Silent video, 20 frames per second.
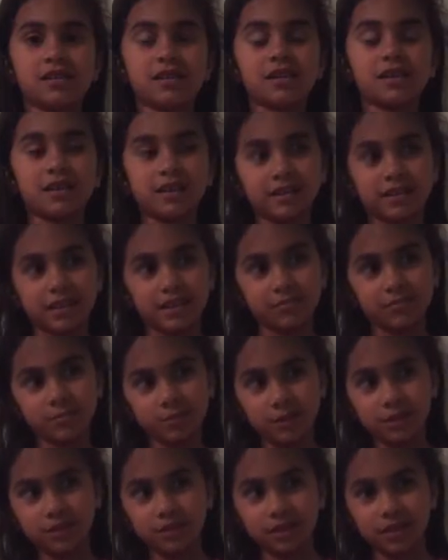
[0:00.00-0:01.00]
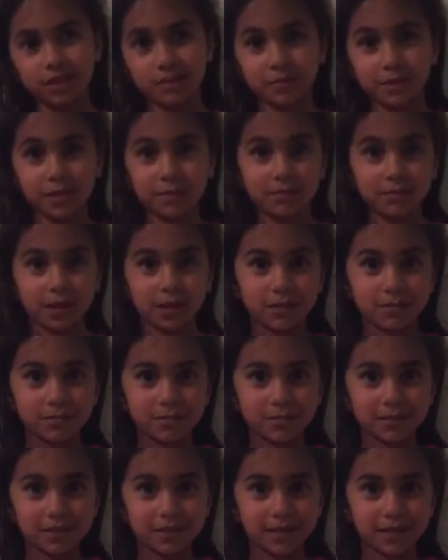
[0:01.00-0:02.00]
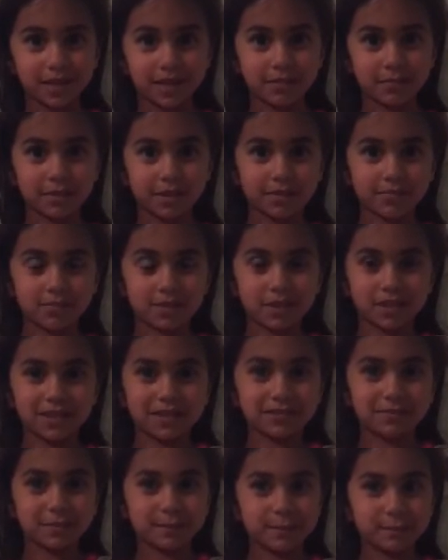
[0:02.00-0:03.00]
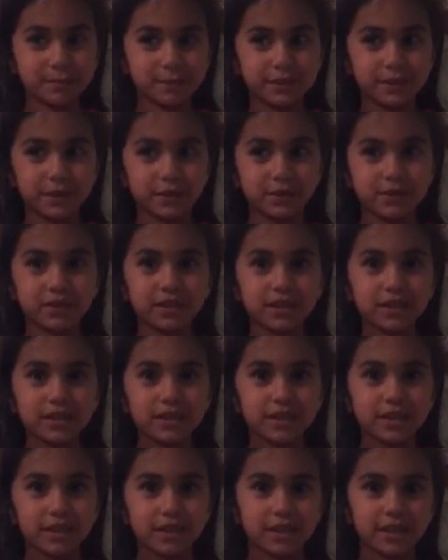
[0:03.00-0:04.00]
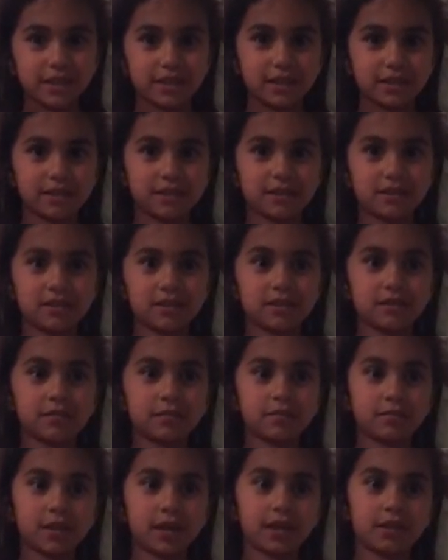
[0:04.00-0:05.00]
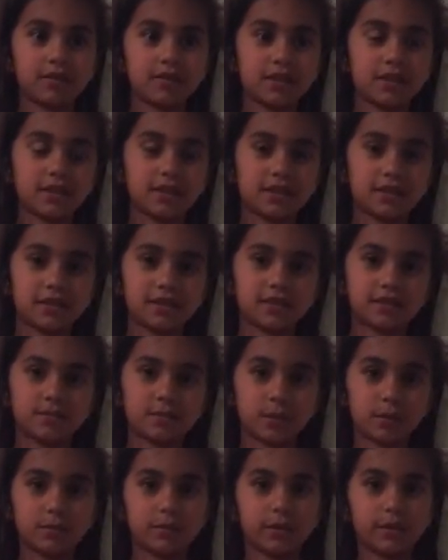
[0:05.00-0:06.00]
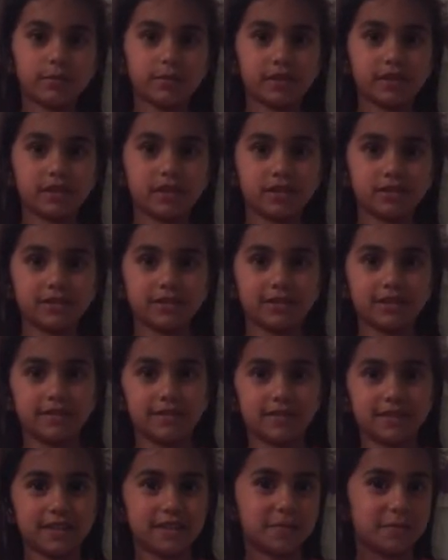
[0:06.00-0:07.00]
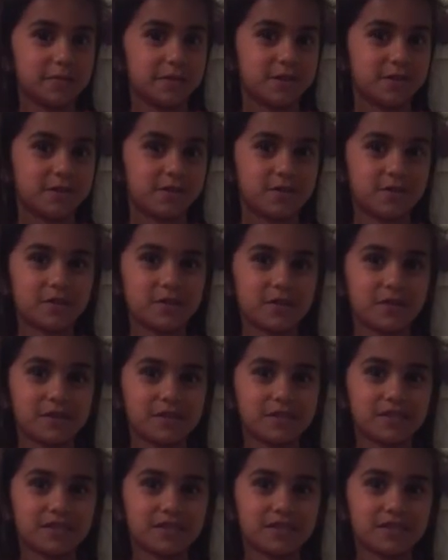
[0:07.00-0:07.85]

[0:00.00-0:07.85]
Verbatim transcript: Hi, I'm Neela. My mom's name is Mindy Prabhu, and I really love my mom because she's really beautiful.